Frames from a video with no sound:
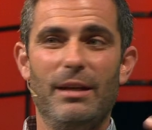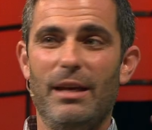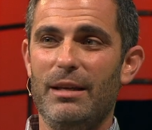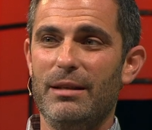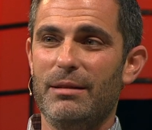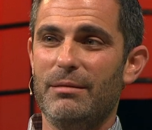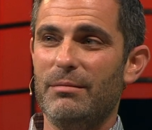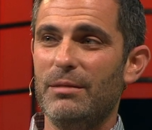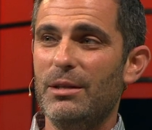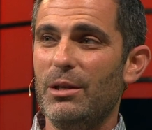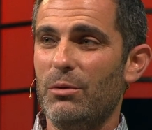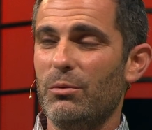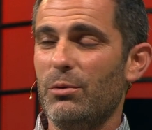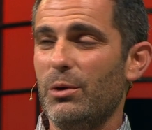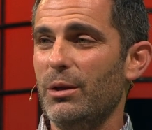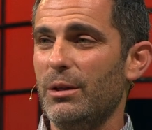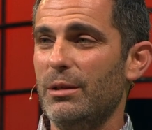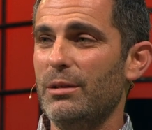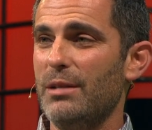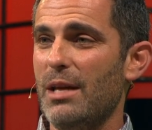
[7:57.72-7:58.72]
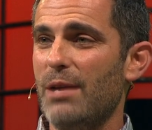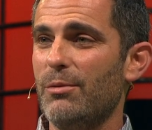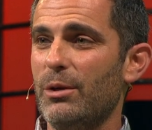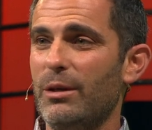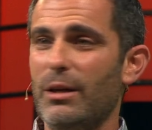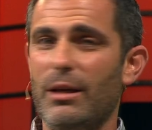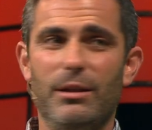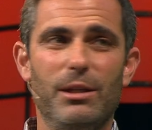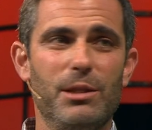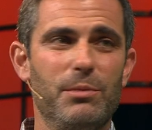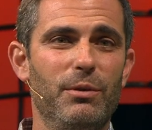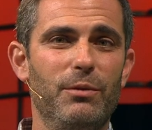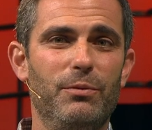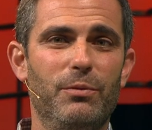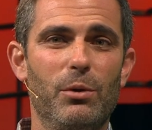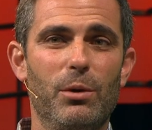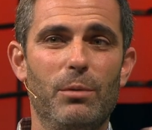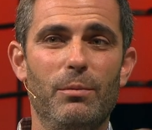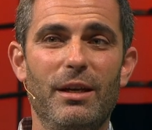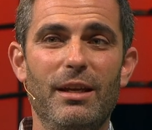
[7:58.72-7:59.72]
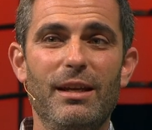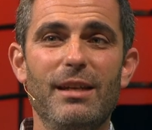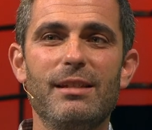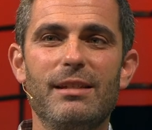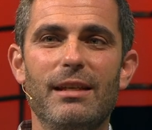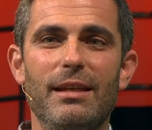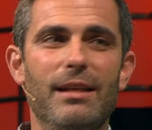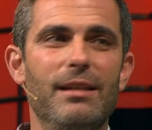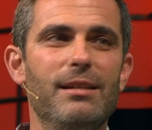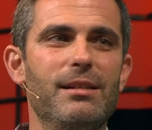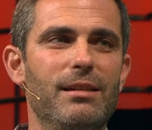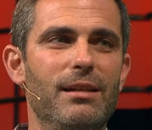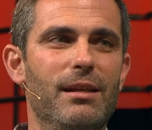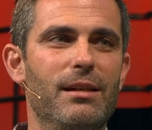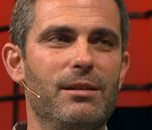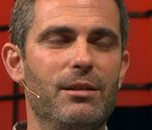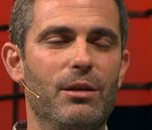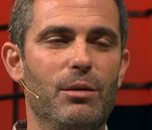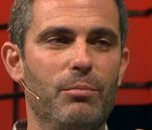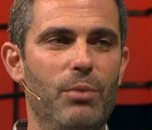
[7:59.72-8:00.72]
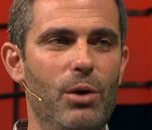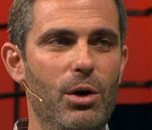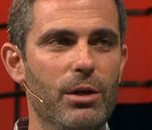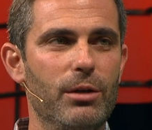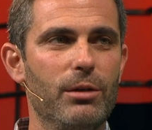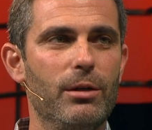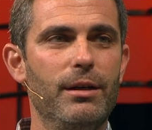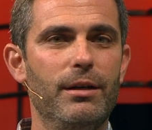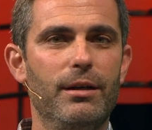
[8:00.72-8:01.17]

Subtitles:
had really never done this before, but his instincts on partnering